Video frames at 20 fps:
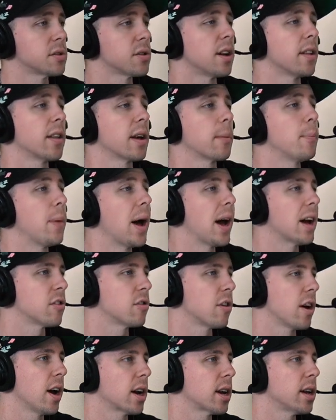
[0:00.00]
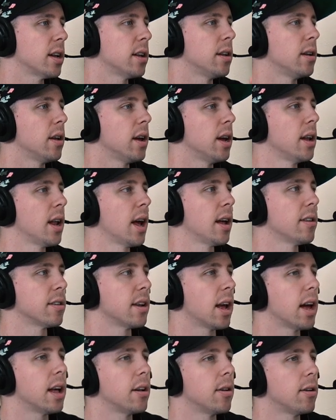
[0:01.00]
So I'd like backtrack, and and as
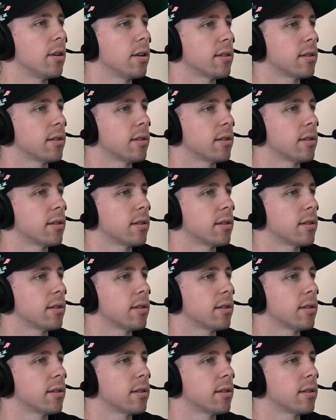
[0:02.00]
an editor,